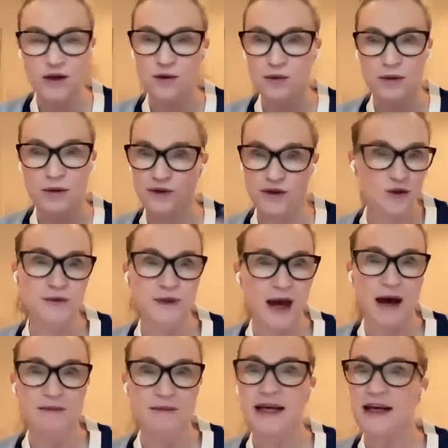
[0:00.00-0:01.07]
You do
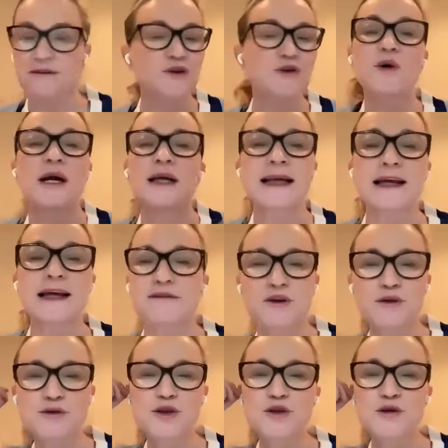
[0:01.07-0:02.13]
them. If
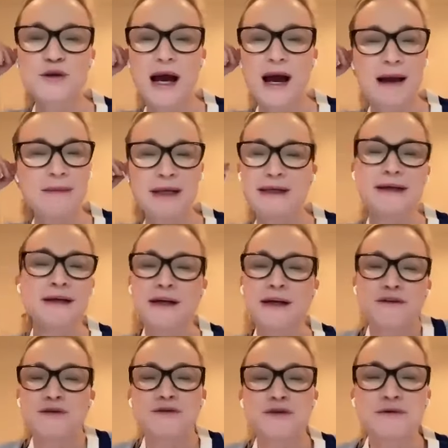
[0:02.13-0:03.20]

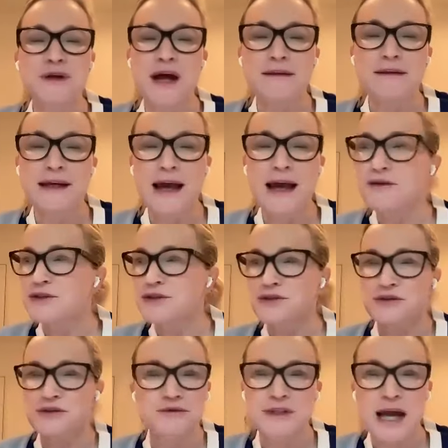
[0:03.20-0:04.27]
you do nothing else,
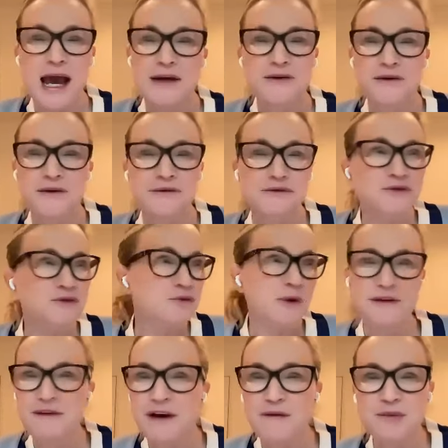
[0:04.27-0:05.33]
do 10 or
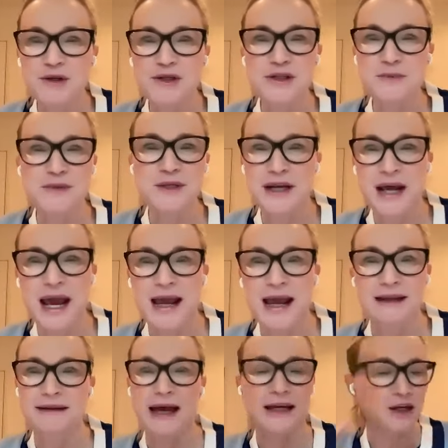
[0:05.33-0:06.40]
25 push-ups a
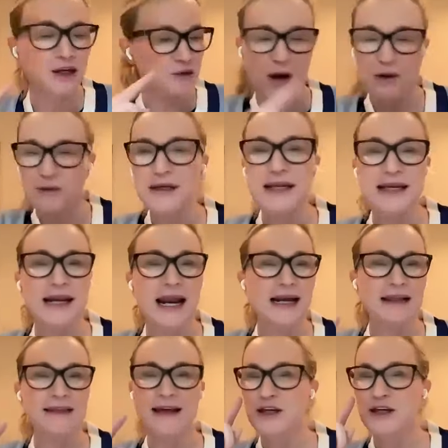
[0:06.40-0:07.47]
day. Like, you don't need
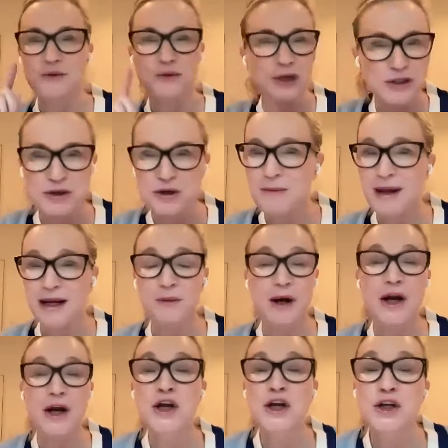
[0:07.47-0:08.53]
anything. You can do them
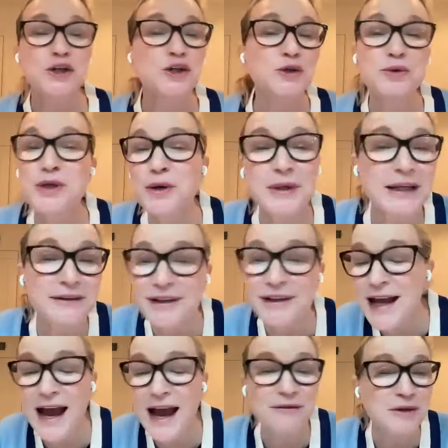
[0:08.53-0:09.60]
anywhere. You don't
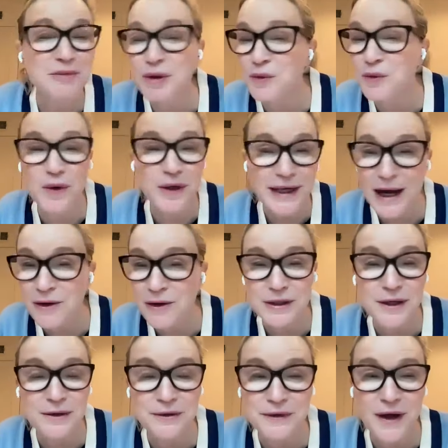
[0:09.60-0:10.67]
even have to put workout
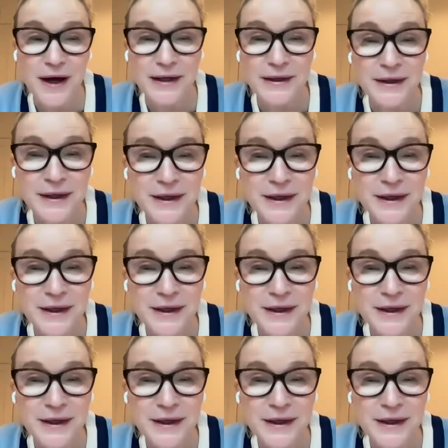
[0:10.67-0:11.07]
clothes on.